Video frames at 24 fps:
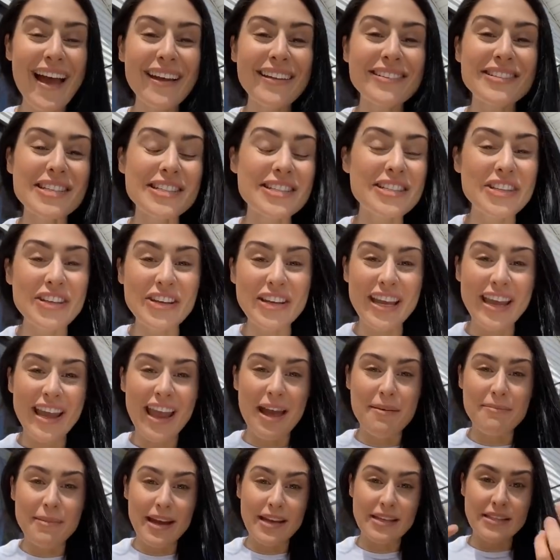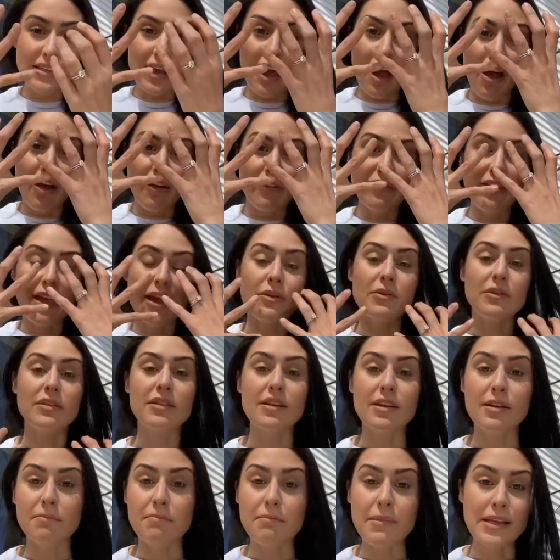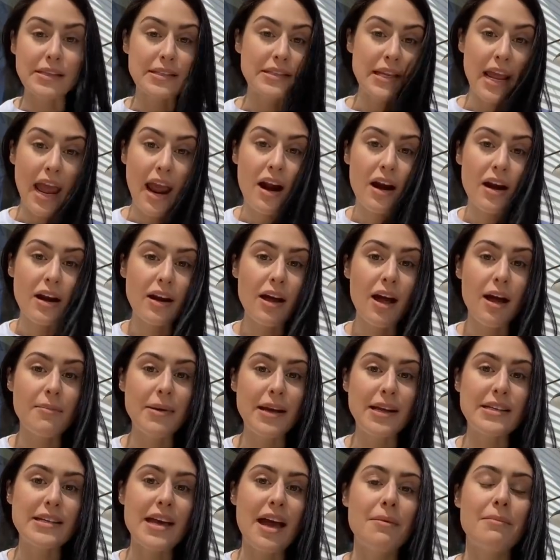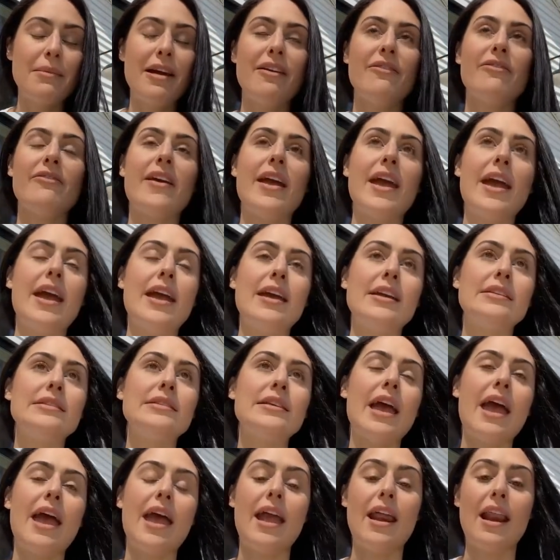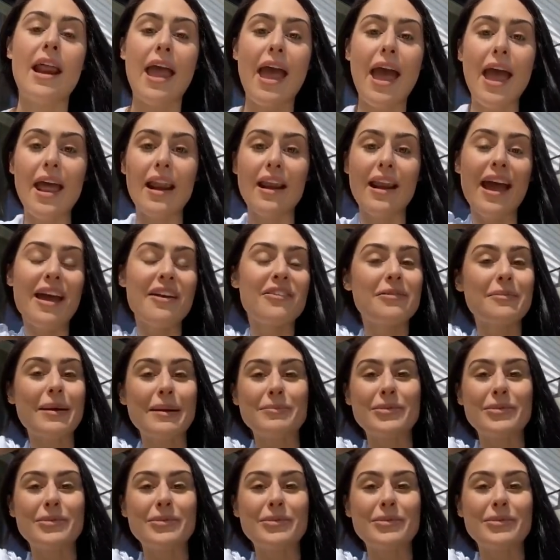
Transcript: just looking at myself, like with the mascara coming down my face. And I remember